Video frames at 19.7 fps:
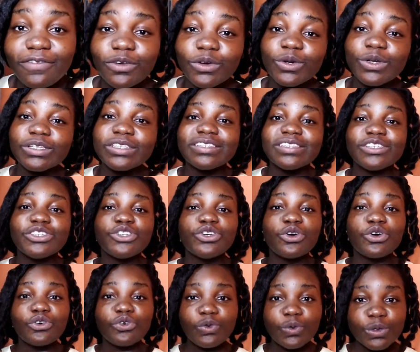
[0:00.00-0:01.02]
you're going to need your
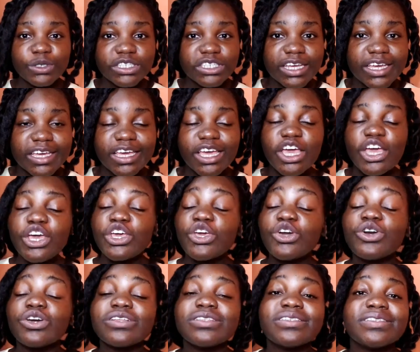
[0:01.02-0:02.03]
crochet, you're
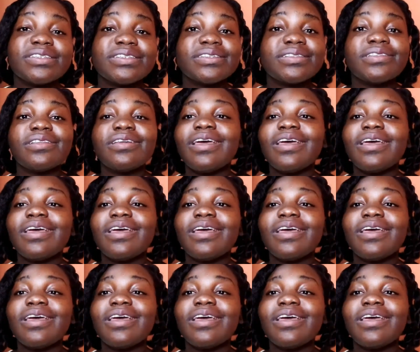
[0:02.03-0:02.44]
going to need,